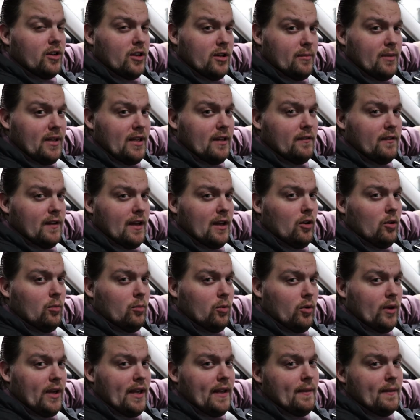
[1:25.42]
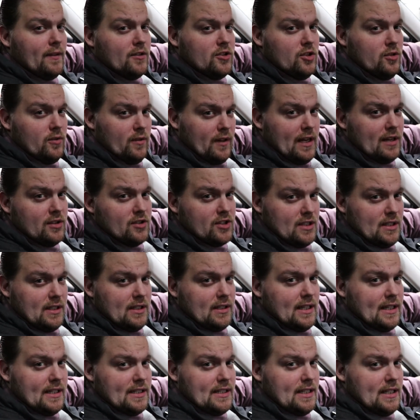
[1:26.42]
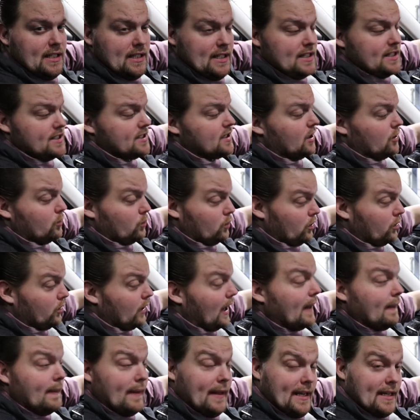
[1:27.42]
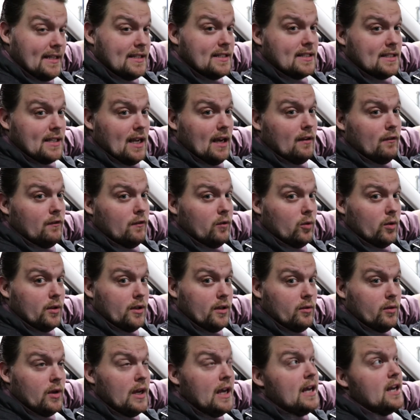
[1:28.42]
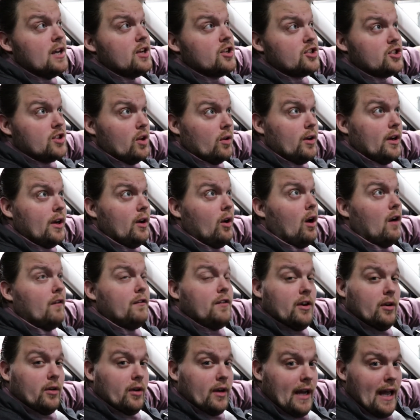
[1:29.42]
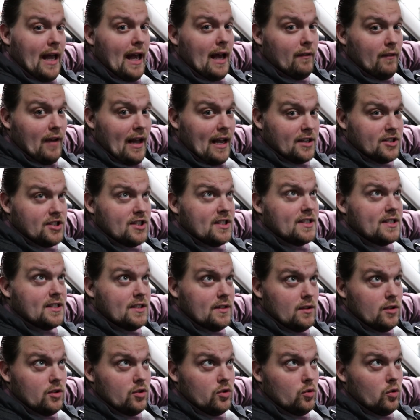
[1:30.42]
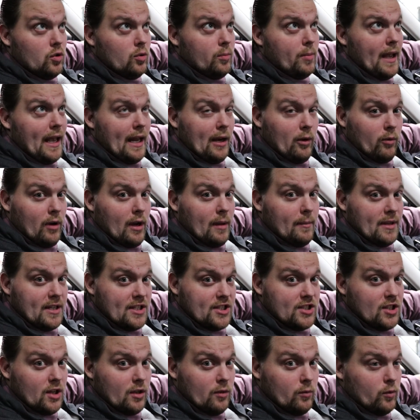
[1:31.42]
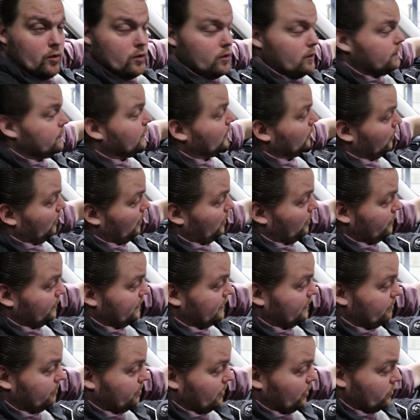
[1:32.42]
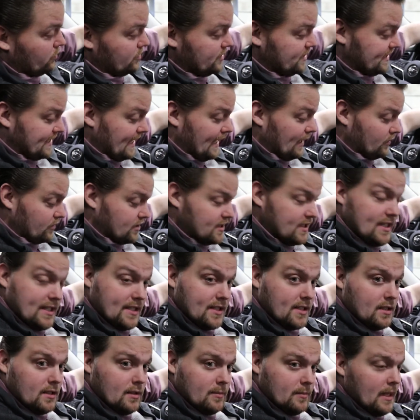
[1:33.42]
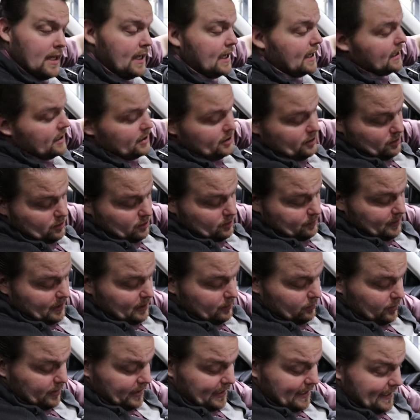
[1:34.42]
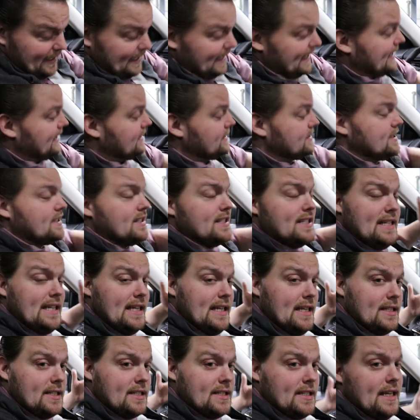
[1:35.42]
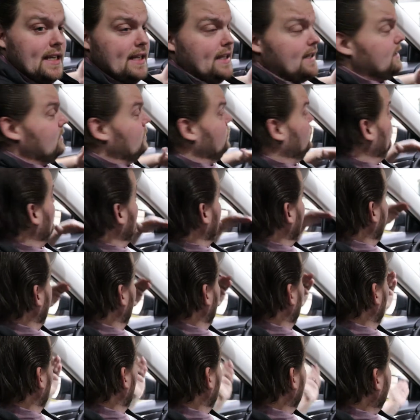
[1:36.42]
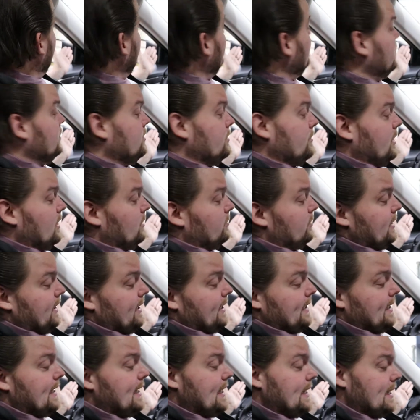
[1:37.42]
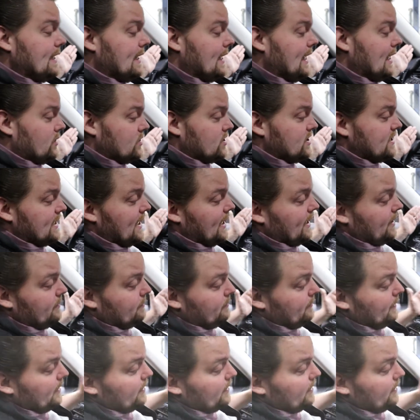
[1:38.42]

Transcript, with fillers: are going to be available in the 2019 Nissan Rogue on the inside for you. Starting off, you're going to have access to the dual panoramic sunroof along with a Bose sound system. You're going to be able to get heated seats, heated wheel, you're going to be able to get heated outside